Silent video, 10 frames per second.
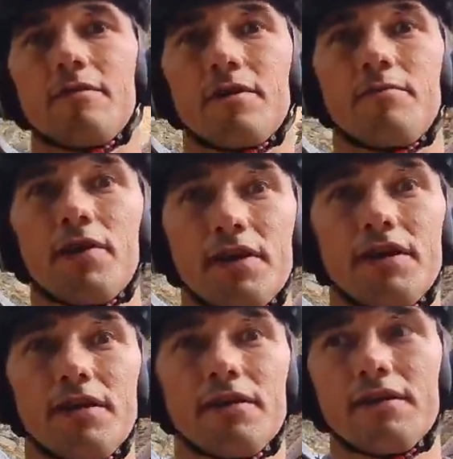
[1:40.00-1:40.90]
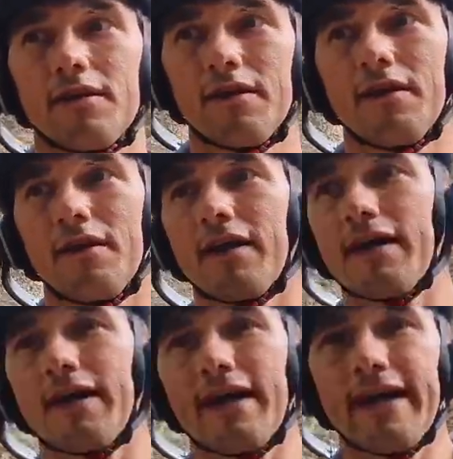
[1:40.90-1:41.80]
I'm going to plug it in
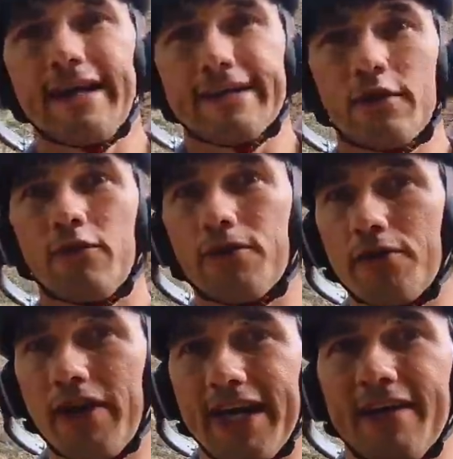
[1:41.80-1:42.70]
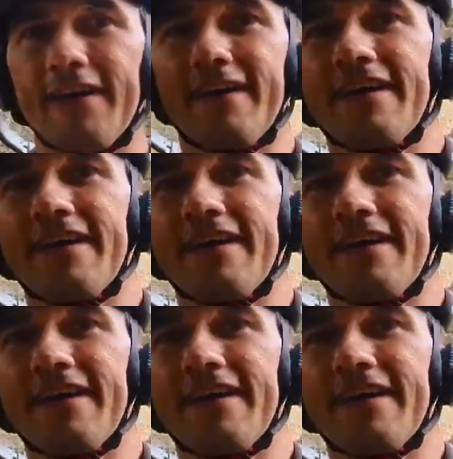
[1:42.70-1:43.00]
and go for a ride.